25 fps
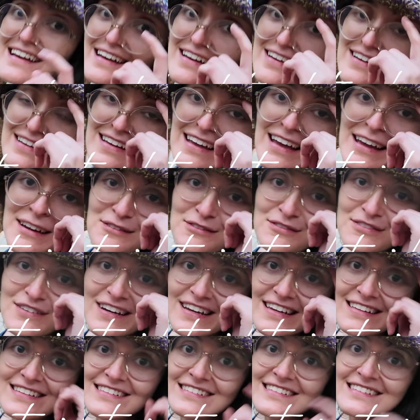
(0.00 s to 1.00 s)
Okay,
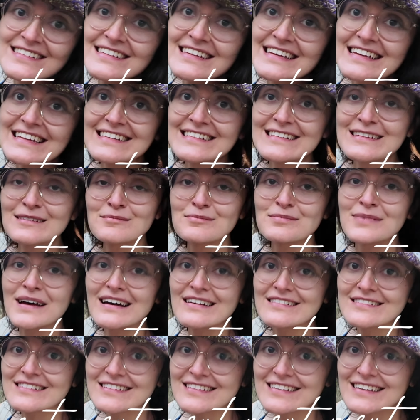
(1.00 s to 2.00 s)
friends, it's
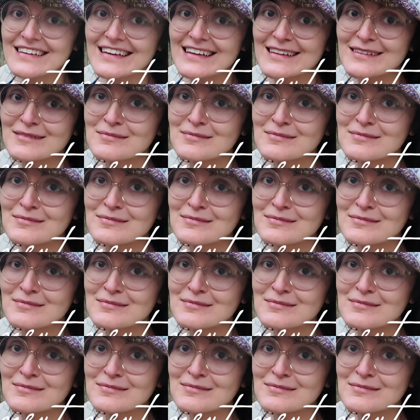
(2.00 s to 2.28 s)
about to get